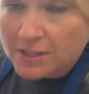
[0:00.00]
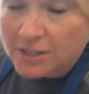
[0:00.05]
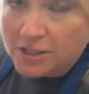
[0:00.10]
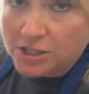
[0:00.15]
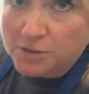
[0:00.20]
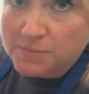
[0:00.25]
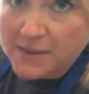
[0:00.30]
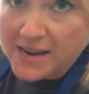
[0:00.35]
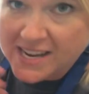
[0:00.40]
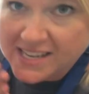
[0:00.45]

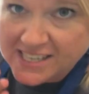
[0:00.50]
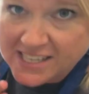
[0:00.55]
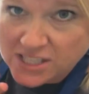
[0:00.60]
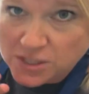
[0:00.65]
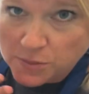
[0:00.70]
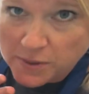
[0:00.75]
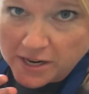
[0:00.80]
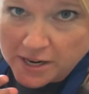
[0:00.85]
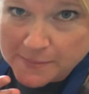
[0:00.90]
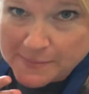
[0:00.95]
You may need to
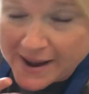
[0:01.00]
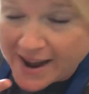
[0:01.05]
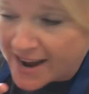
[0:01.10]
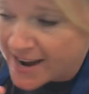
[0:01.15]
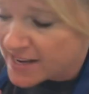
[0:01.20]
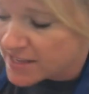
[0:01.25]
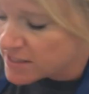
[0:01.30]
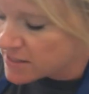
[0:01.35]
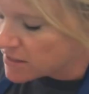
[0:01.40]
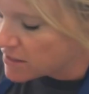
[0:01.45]
wear a
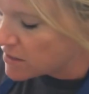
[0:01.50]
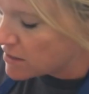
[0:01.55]
mask.